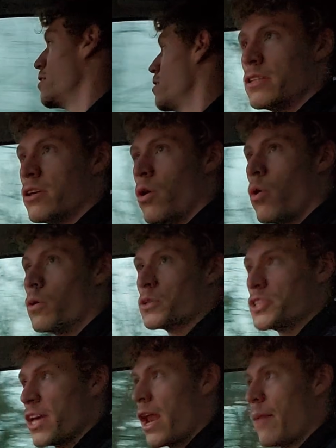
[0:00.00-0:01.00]
The whole
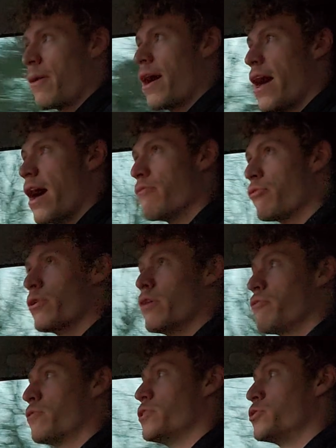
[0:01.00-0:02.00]
setup I have really
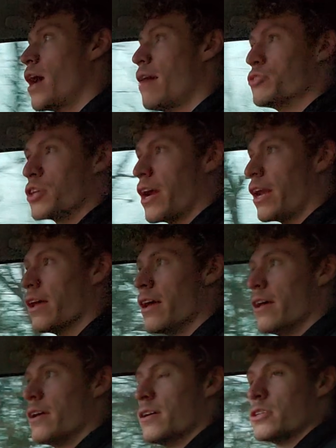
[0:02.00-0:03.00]
for the drivetrain,
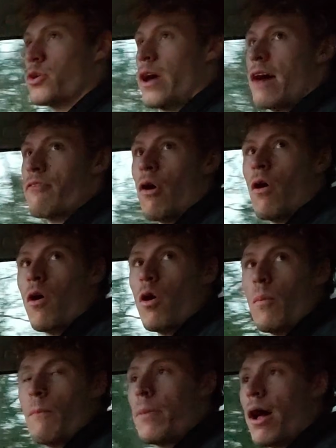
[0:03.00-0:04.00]
so I have
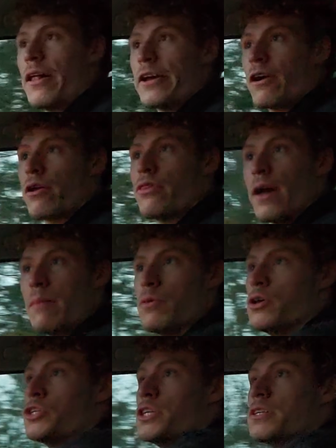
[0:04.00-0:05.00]
all polyurethane
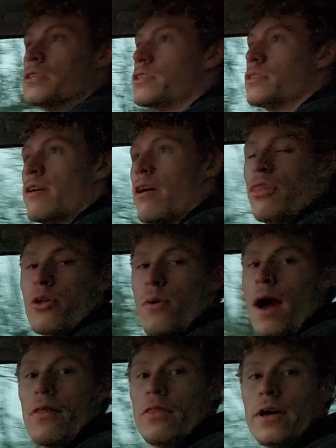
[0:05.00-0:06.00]
bushings
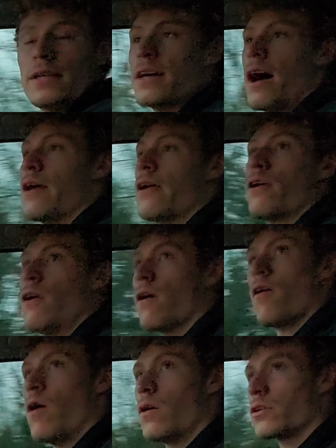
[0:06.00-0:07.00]
throughout the entire car,
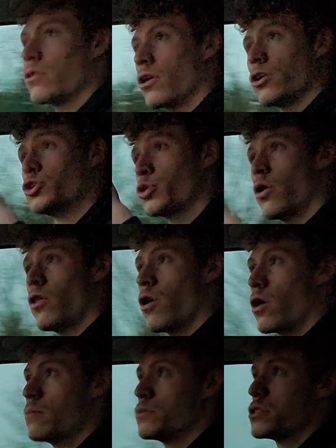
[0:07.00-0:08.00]
all control
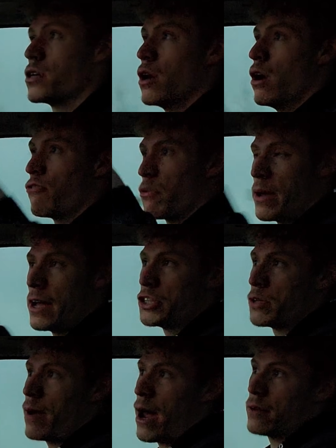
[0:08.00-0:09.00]
arms, from
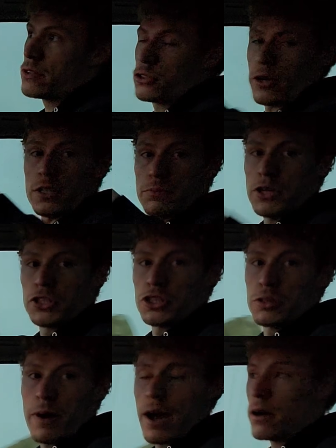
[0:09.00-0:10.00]
engine mounts,
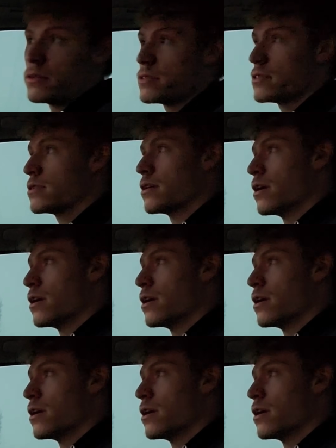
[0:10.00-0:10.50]
transmission mounts,